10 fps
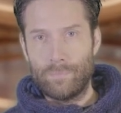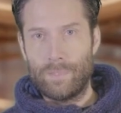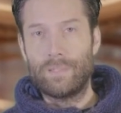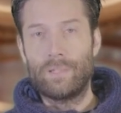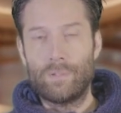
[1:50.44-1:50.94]

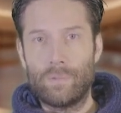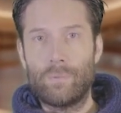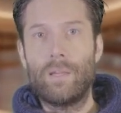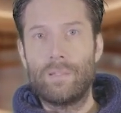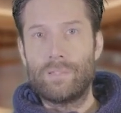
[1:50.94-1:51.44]

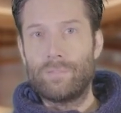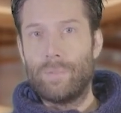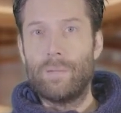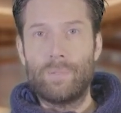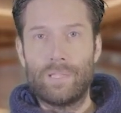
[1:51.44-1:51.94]
Ethereum,
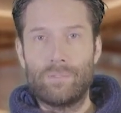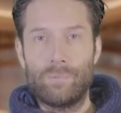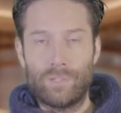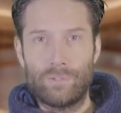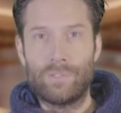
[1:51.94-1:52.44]
despite being a
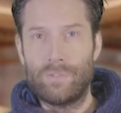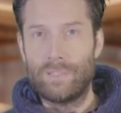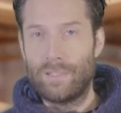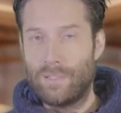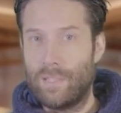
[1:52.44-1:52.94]
speculative
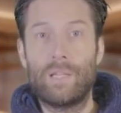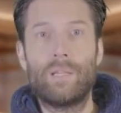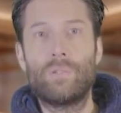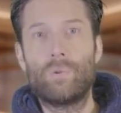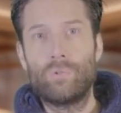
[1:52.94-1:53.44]
asset,
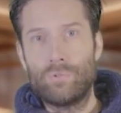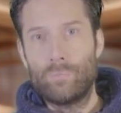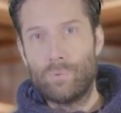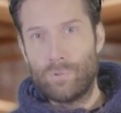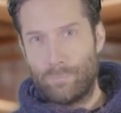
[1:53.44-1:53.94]
is also
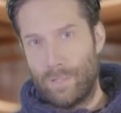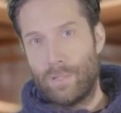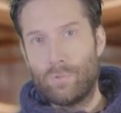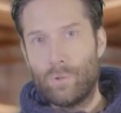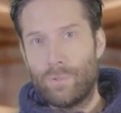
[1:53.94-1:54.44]
supported by the
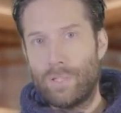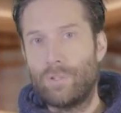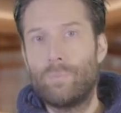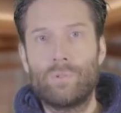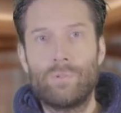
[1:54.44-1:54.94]
growing
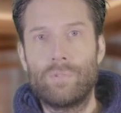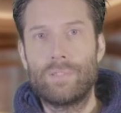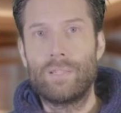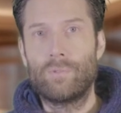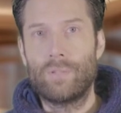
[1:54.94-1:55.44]
adoption of
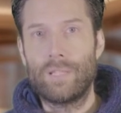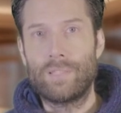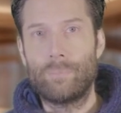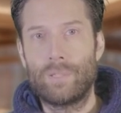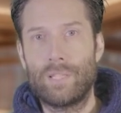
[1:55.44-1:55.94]
decentralized
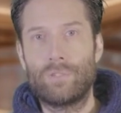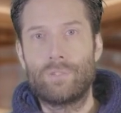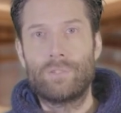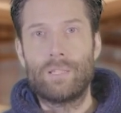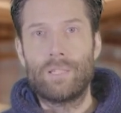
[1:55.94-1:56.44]

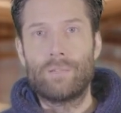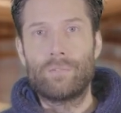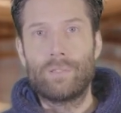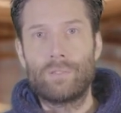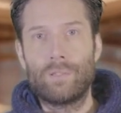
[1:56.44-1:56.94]
applications and
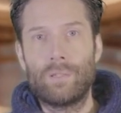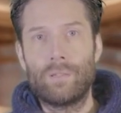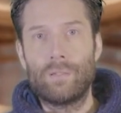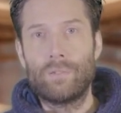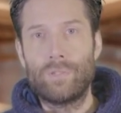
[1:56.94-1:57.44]
NFTs.
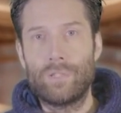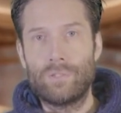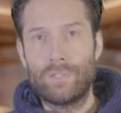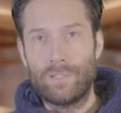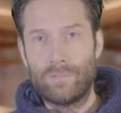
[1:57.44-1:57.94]

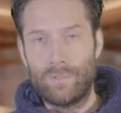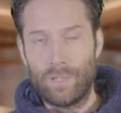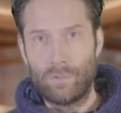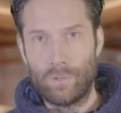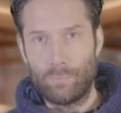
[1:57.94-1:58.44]
Changes in its
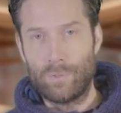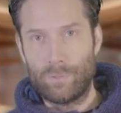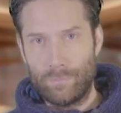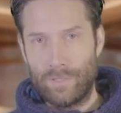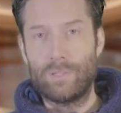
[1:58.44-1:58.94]
value are more
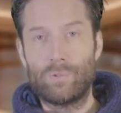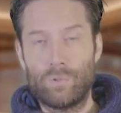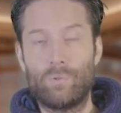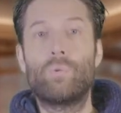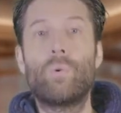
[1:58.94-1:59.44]
dependent on
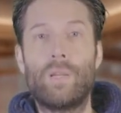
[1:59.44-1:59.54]
overall